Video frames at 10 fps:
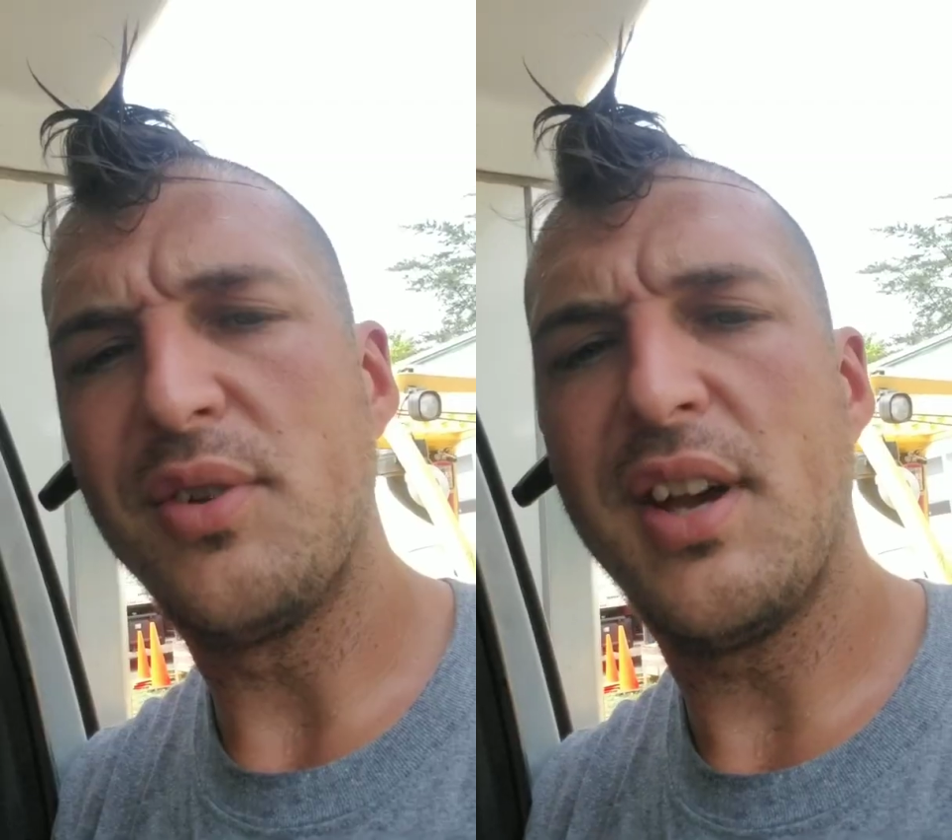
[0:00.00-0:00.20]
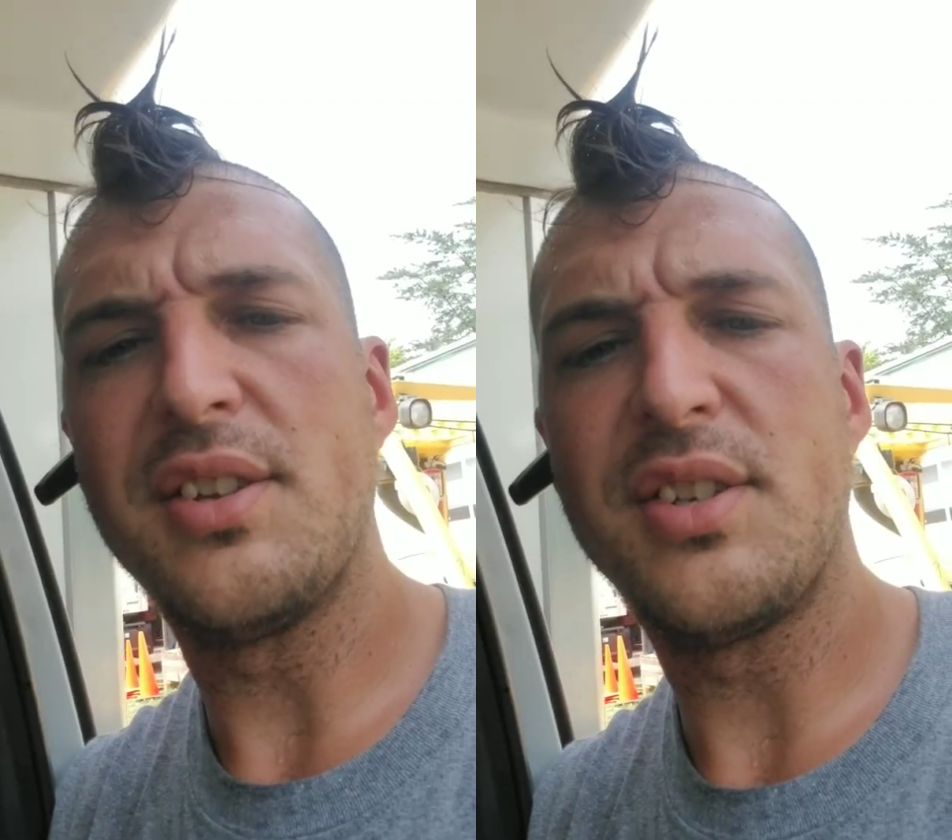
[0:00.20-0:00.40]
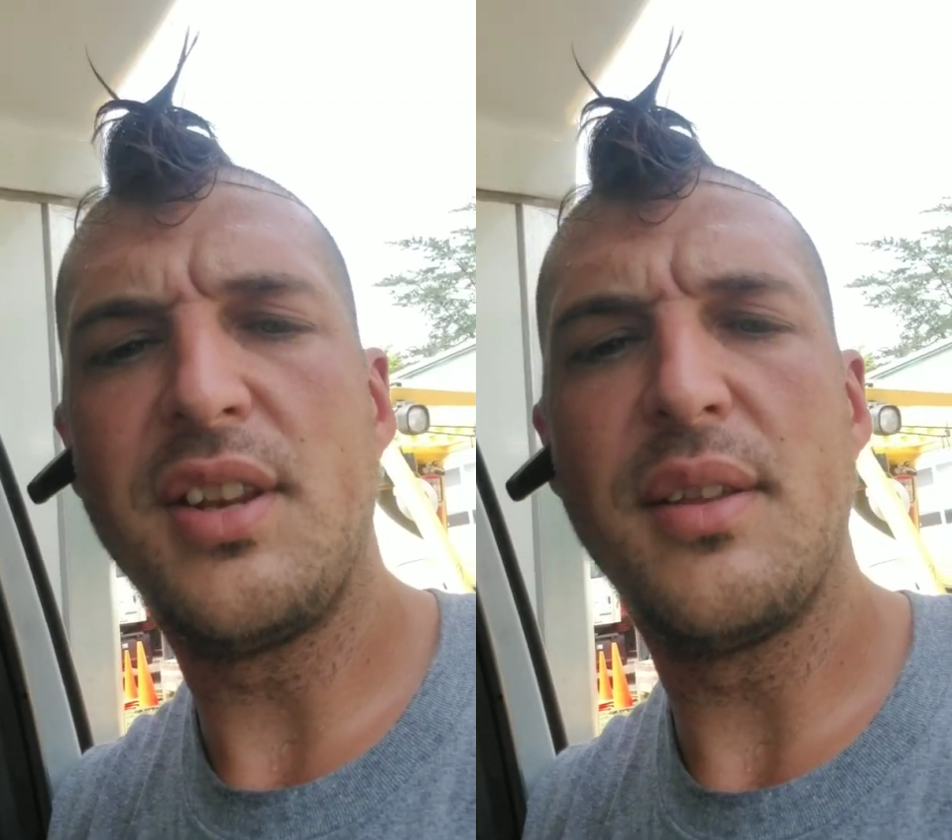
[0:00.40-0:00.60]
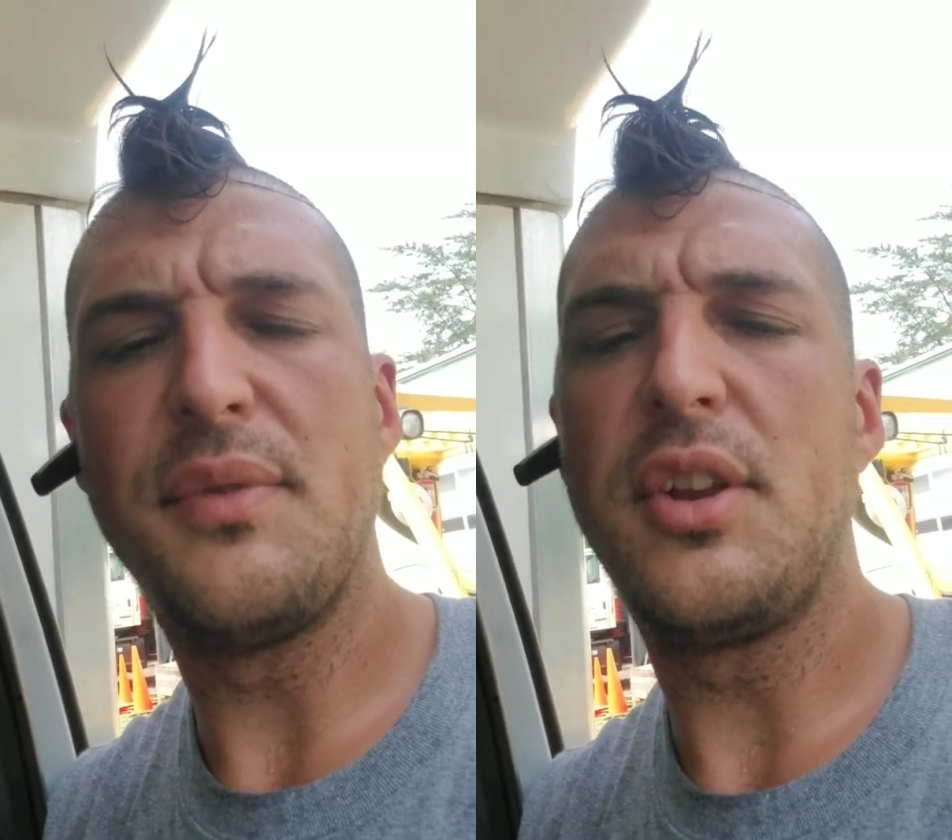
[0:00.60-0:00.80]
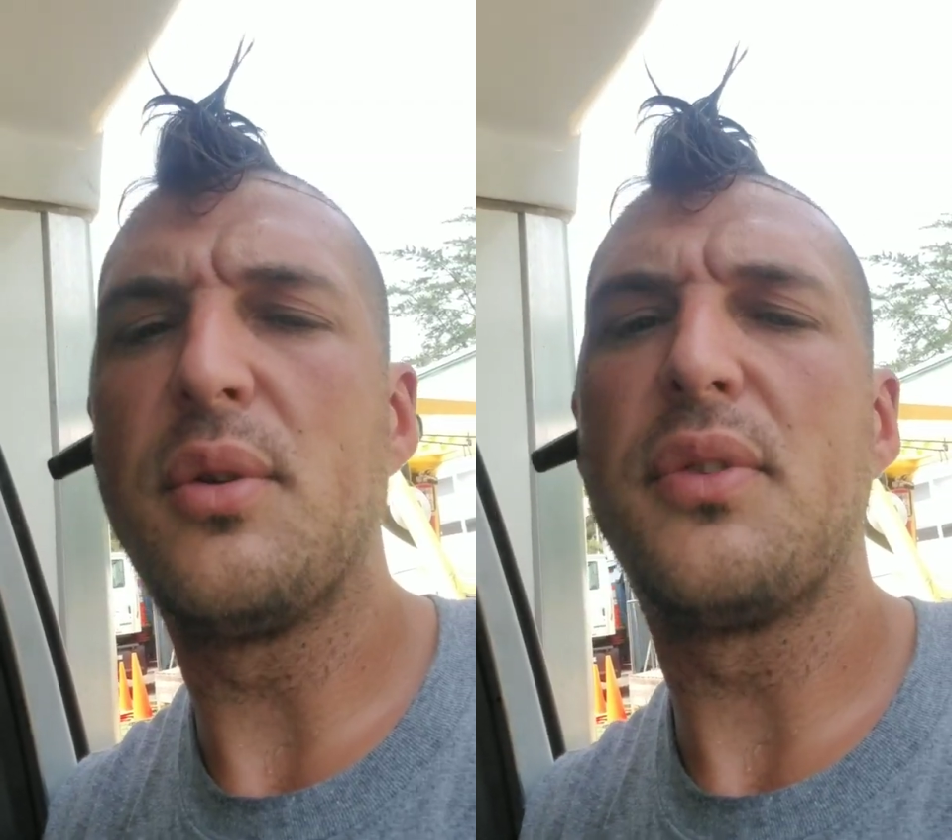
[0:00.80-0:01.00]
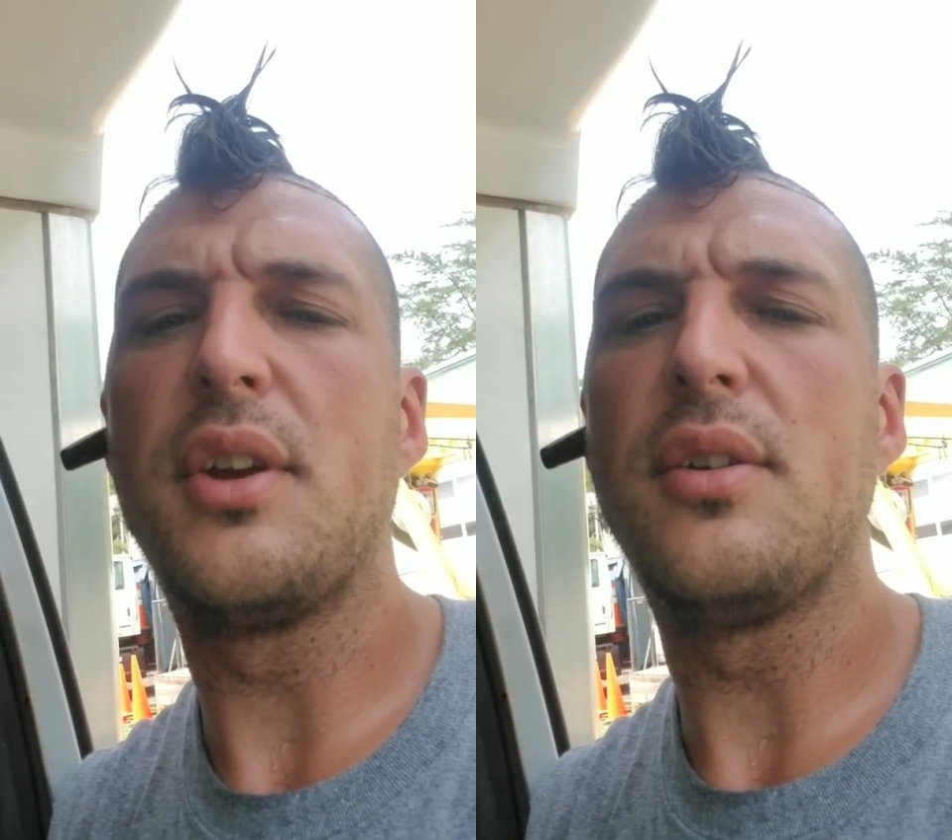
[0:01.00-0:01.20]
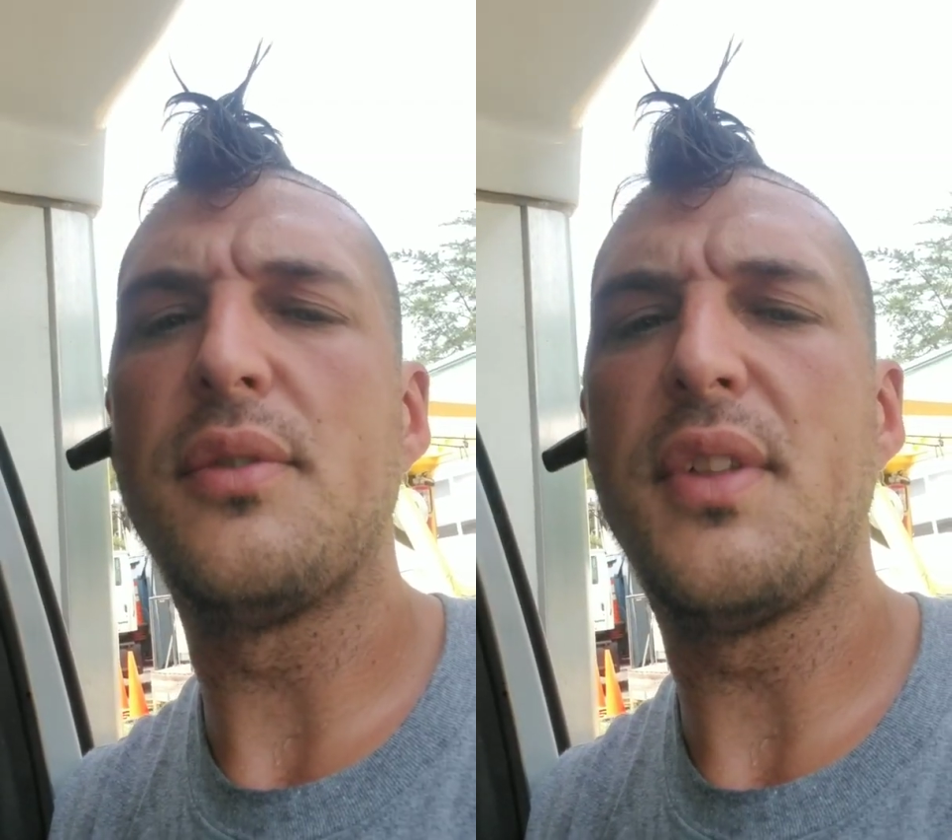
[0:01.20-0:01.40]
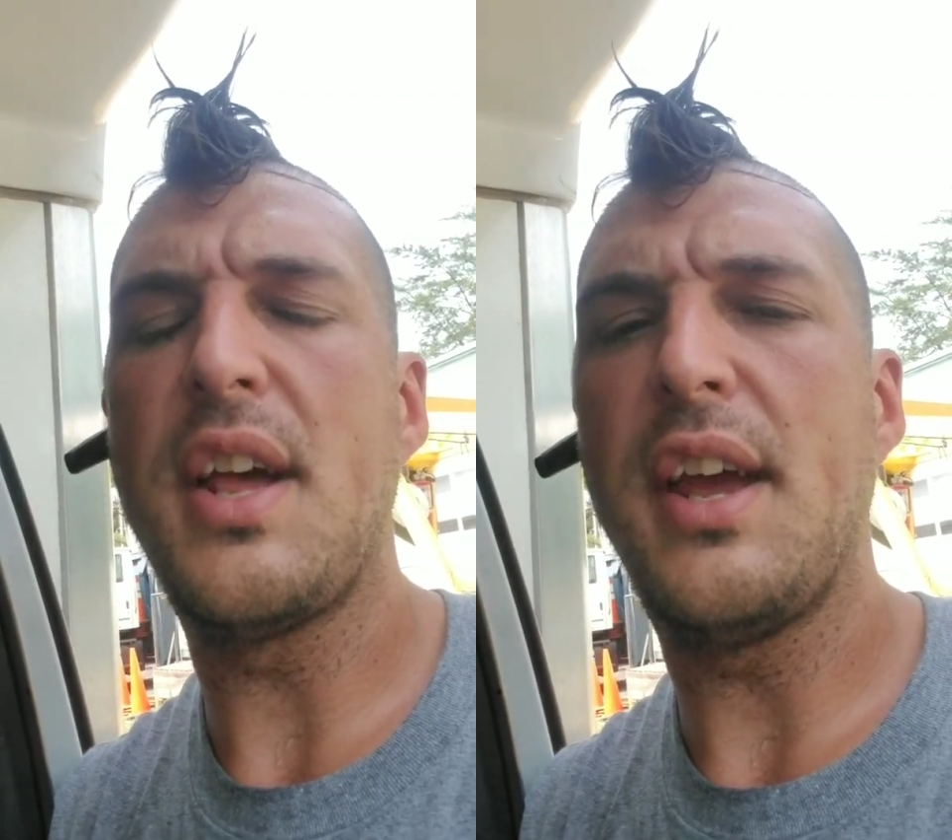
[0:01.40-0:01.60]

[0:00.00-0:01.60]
guys seen in the video there that